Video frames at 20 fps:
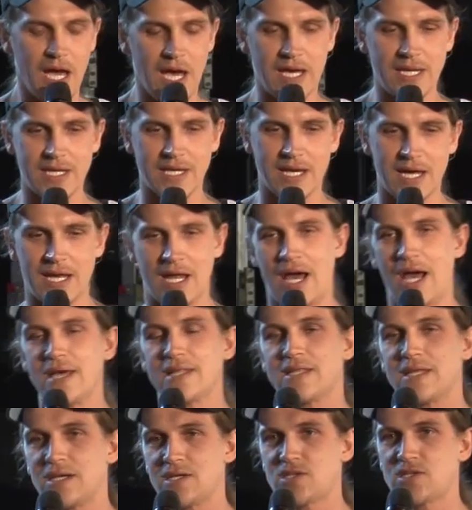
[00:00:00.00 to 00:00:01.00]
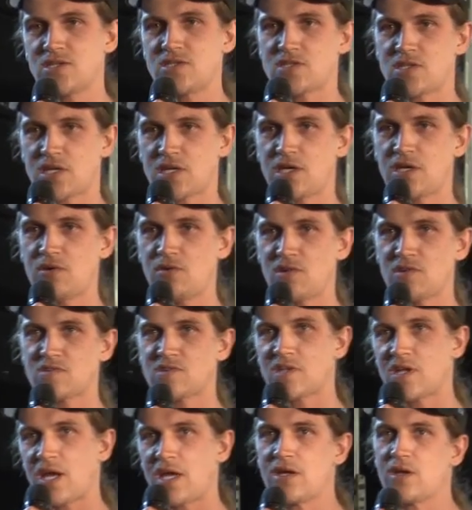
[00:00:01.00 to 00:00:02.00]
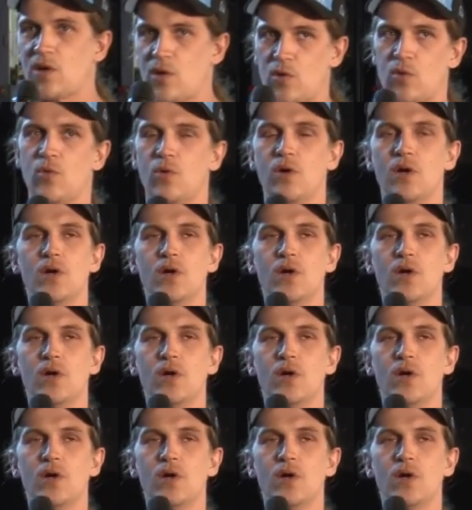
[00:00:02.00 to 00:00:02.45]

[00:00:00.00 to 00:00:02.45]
and again, I think she's the cutest, and I know,